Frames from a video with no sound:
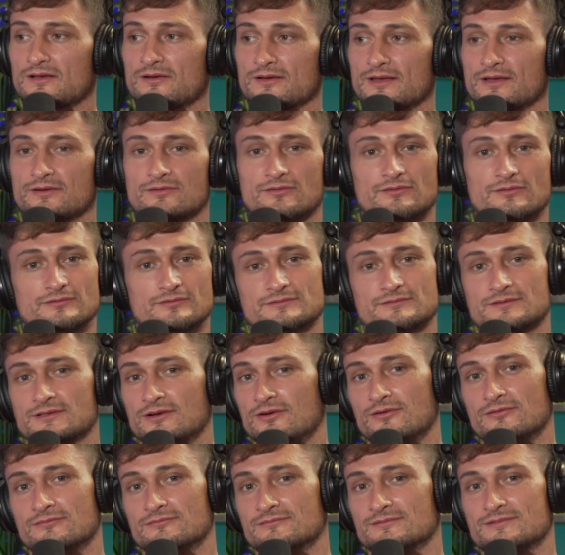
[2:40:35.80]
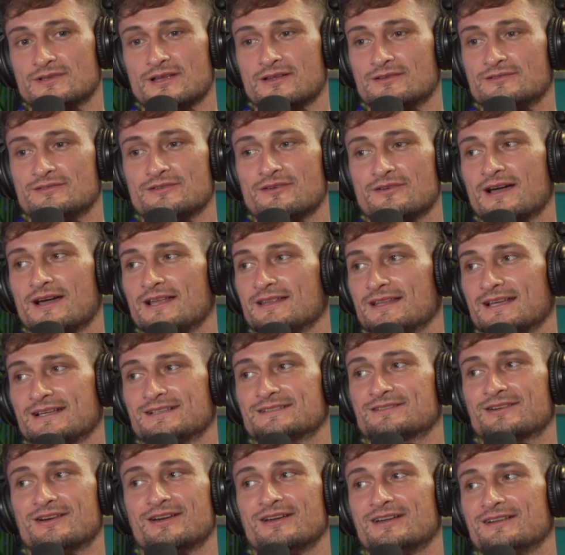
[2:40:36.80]
Okay, cool. So yeah. do, do I like
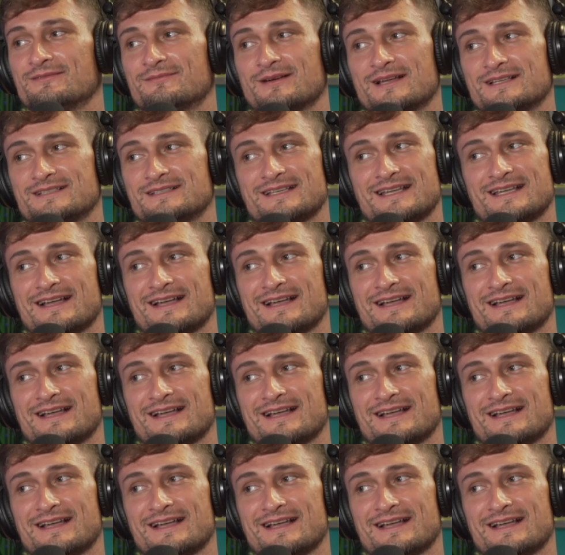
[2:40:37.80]
start it by saying